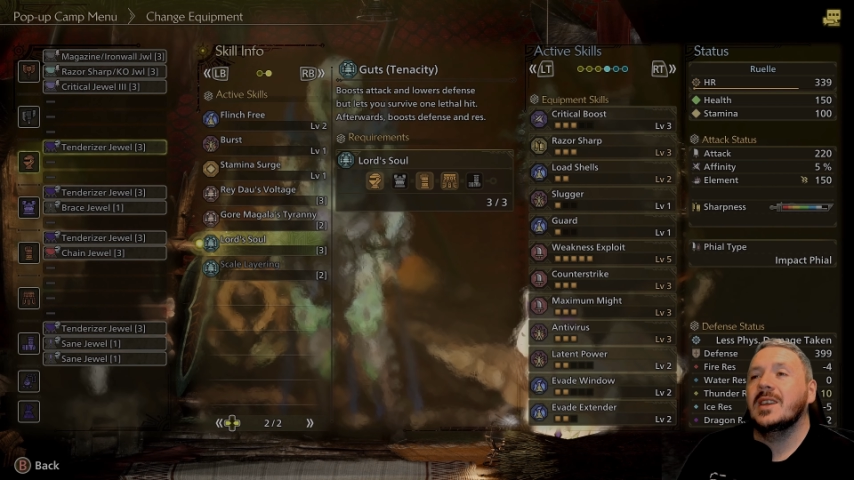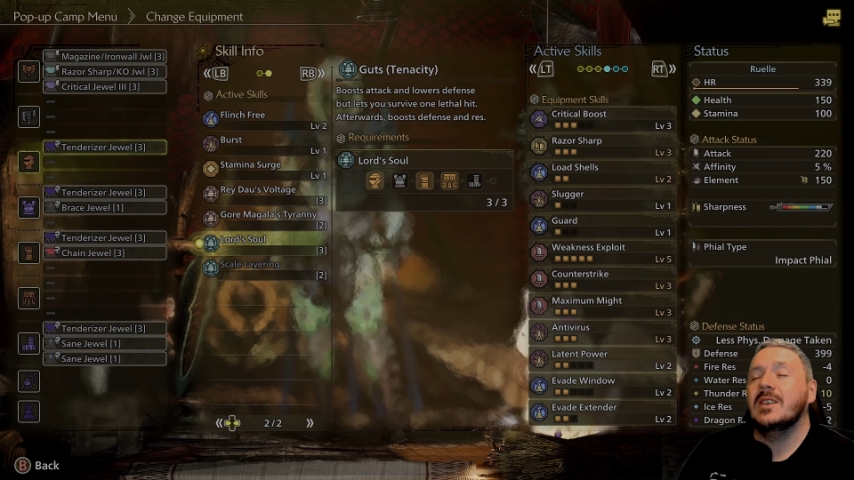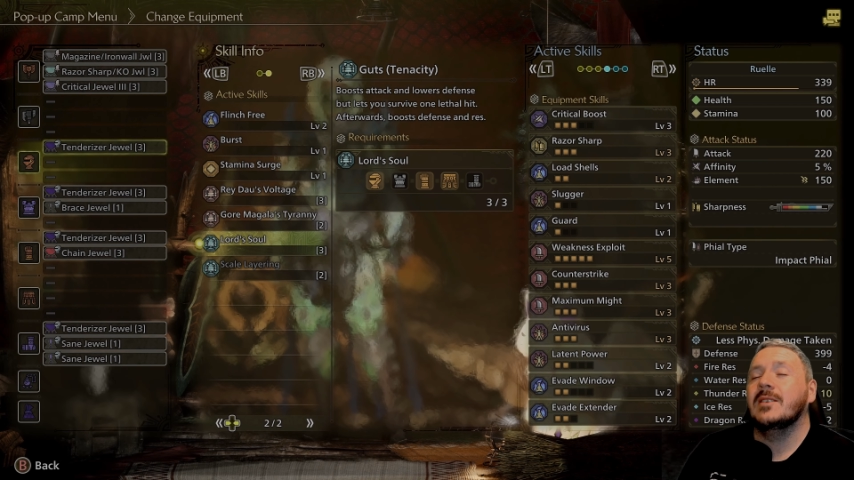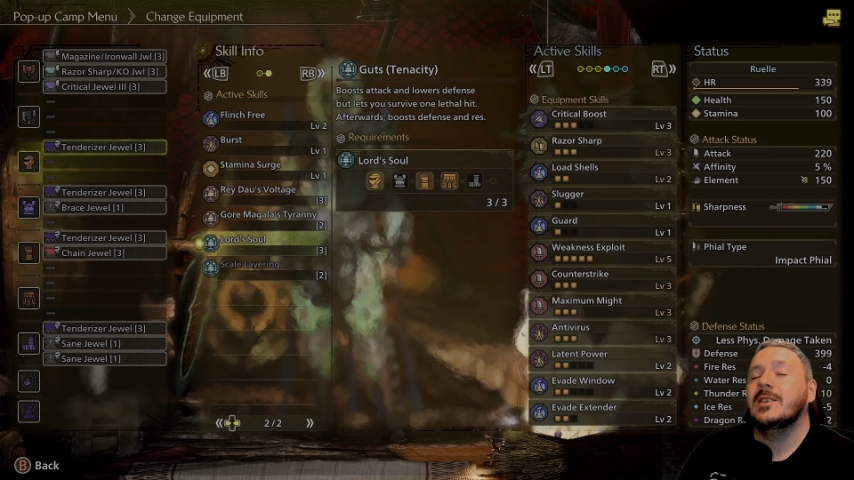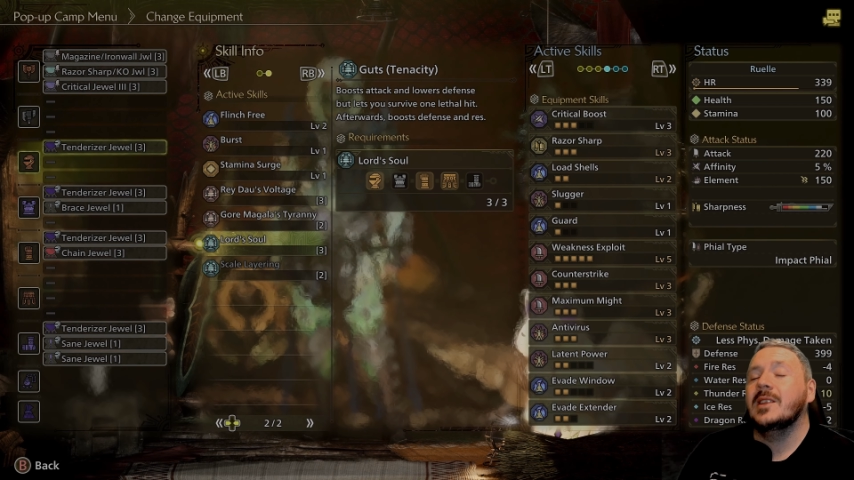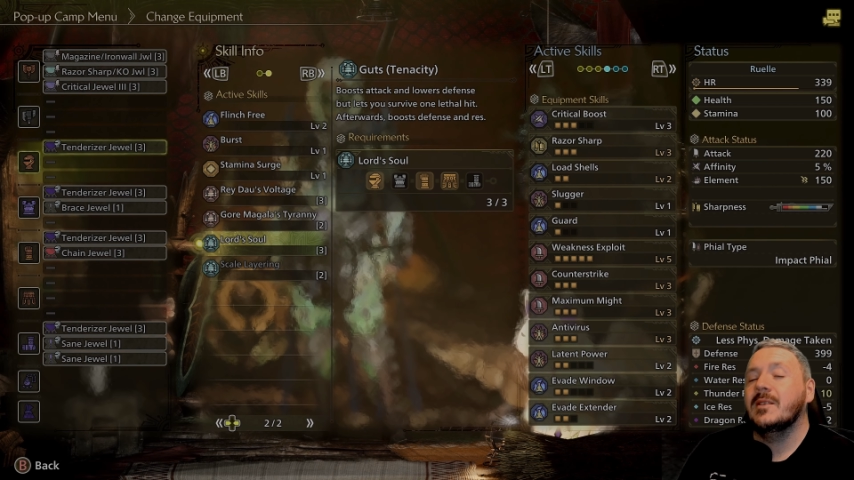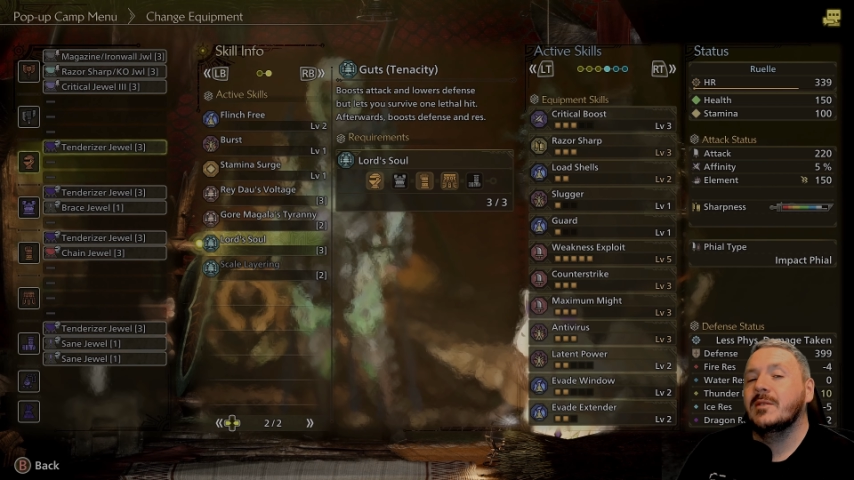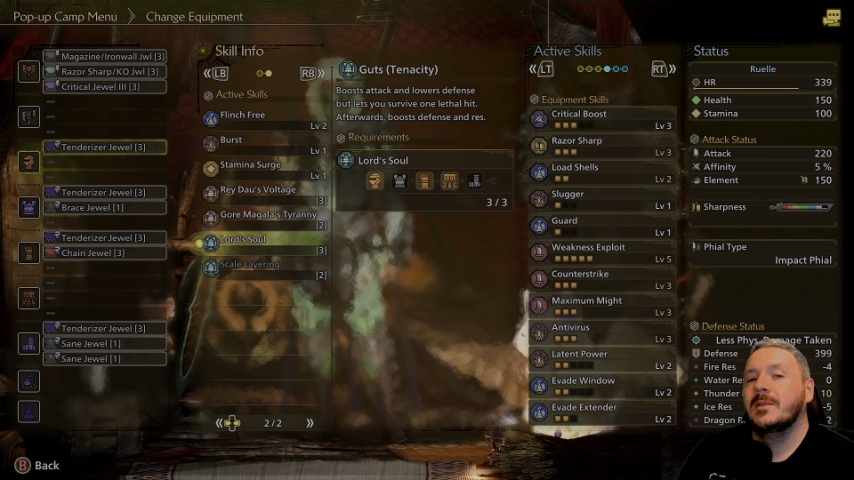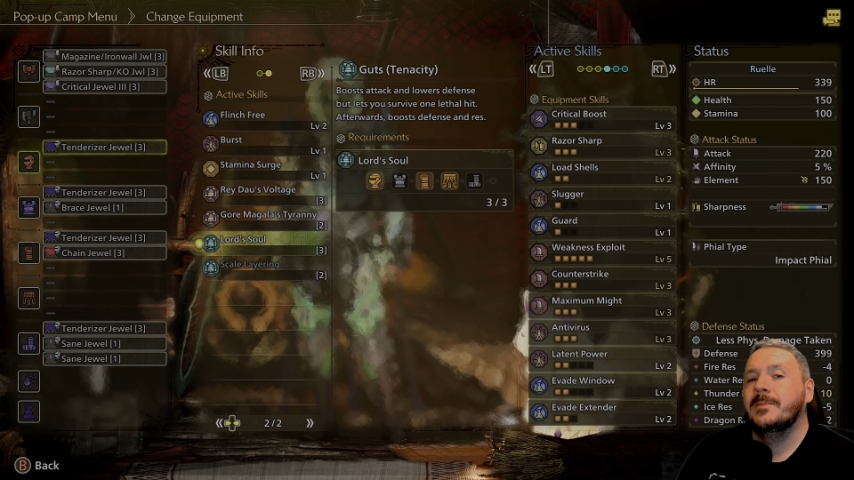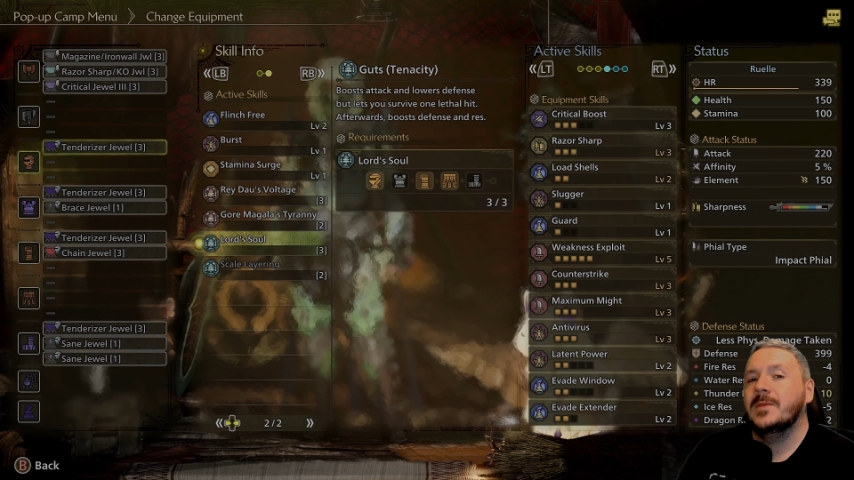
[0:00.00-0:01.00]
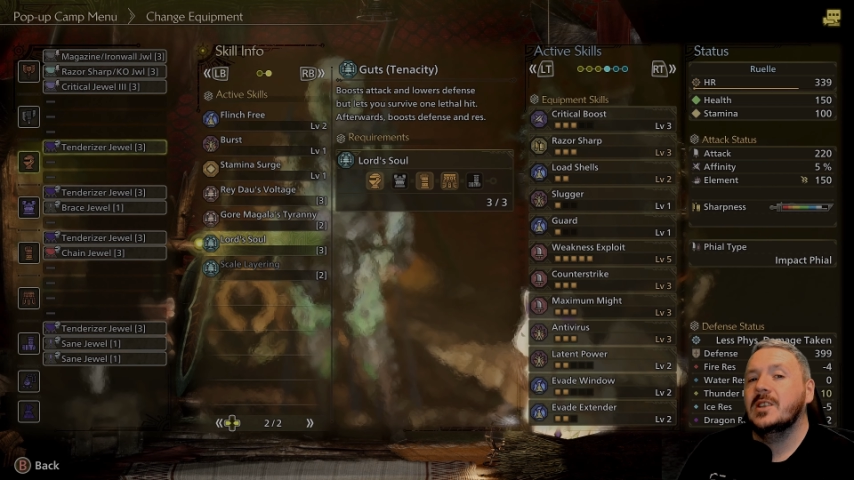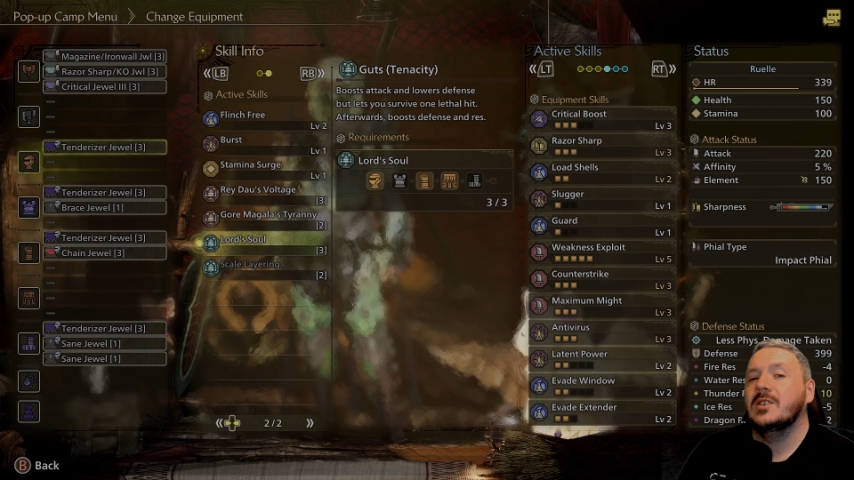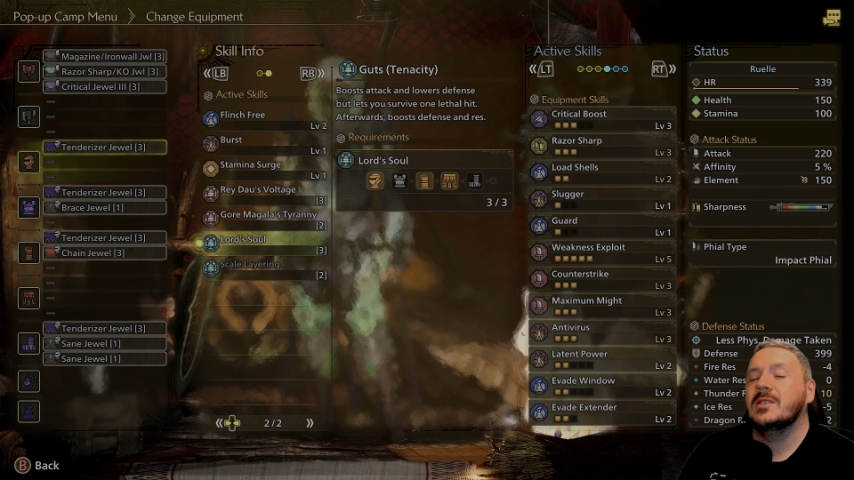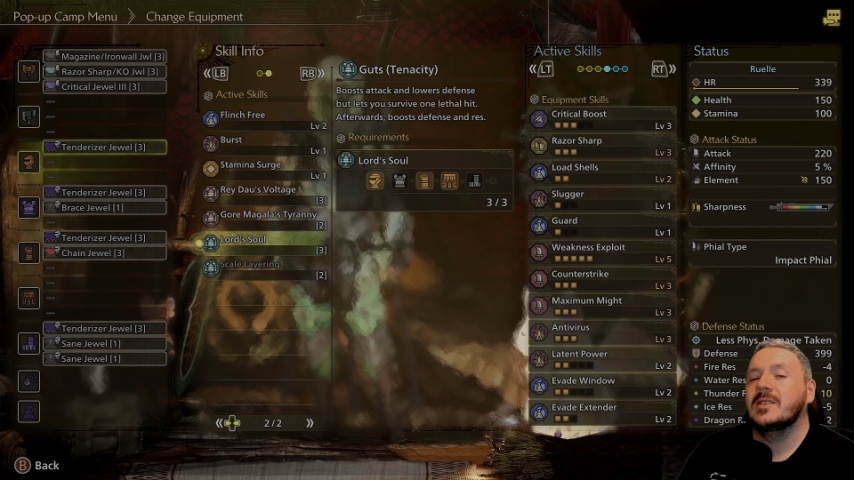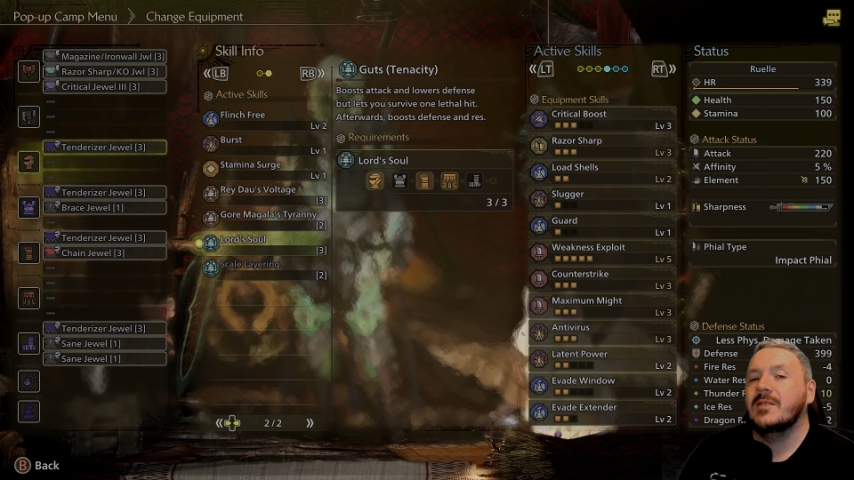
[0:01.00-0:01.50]
you're going to live and you're
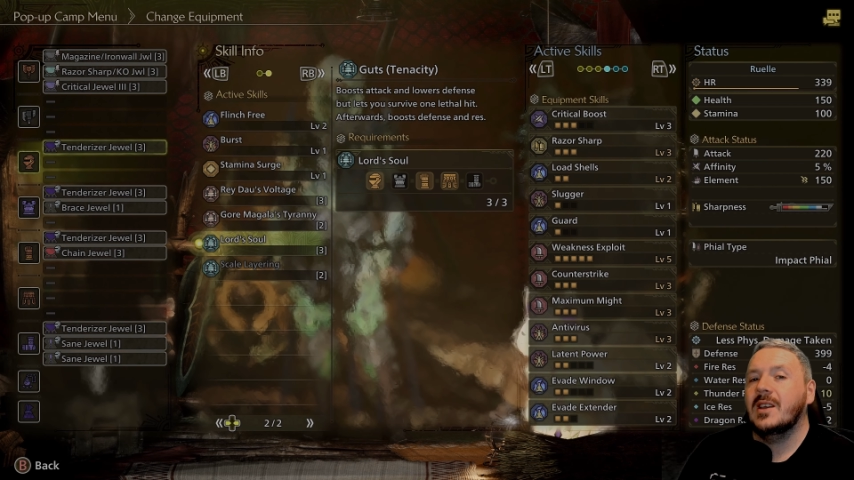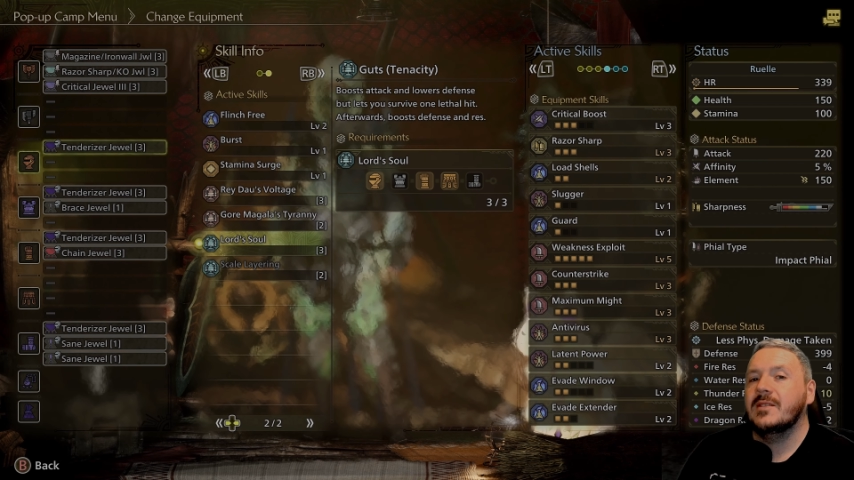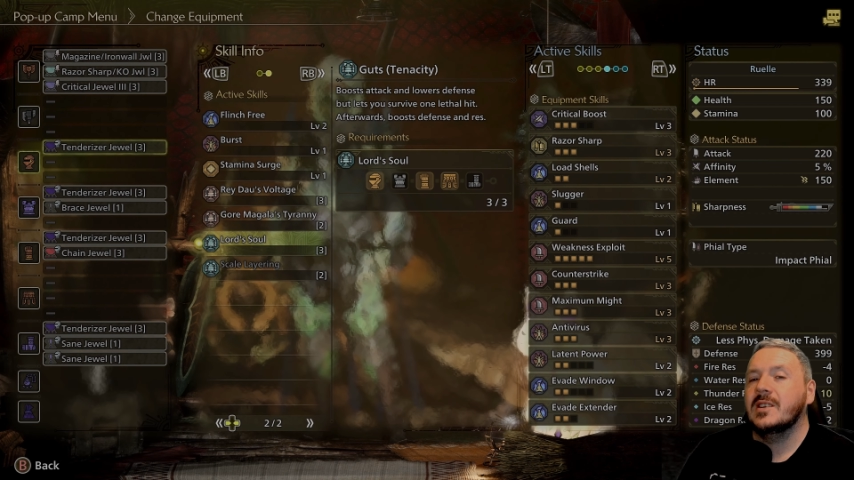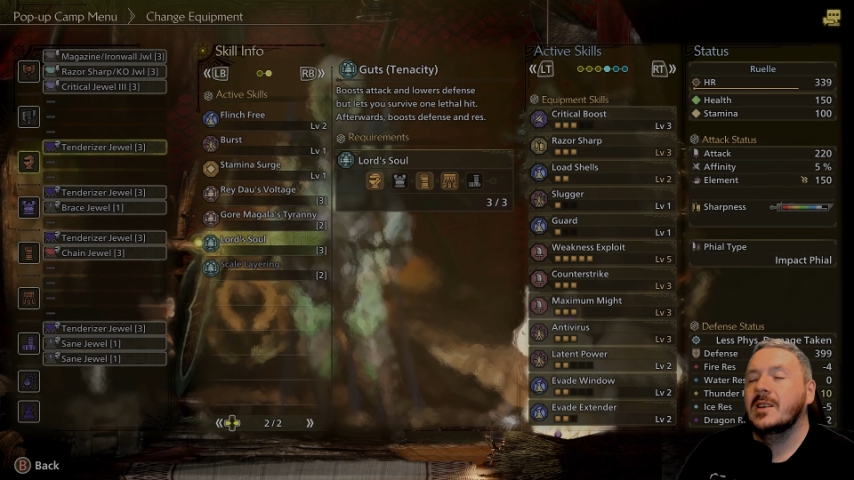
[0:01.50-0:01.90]
going to survive it,